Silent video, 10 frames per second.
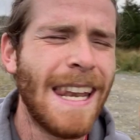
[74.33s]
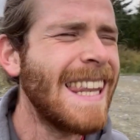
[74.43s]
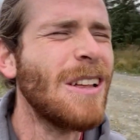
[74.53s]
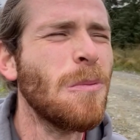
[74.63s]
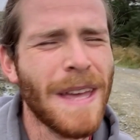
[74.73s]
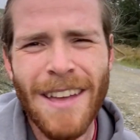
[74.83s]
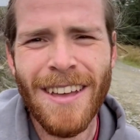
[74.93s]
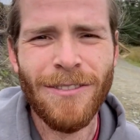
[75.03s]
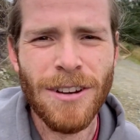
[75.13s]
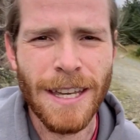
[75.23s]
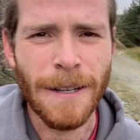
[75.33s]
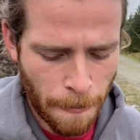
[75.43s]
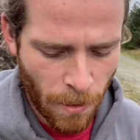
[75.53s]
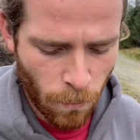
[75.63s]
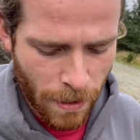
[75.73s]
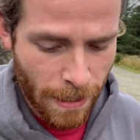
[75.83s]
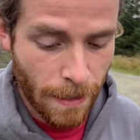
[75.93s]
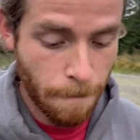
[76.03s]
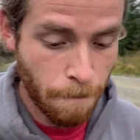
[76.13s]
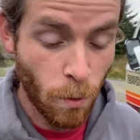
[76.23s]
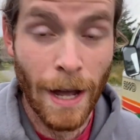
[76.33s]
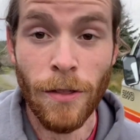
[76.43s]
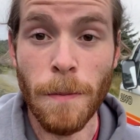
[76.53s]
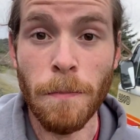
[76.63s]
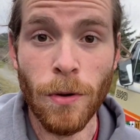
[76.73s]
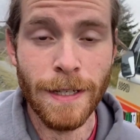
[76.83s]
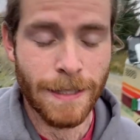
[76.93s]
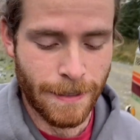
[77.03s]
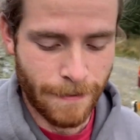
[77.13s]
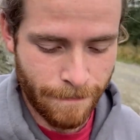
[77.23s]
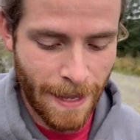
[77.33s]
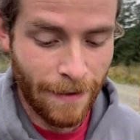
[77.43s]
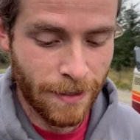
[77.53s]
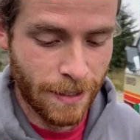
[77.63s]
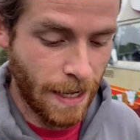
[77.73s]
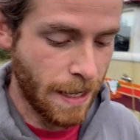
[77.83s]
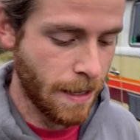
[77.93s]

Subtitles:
little bit of everything that the boys, I have to say,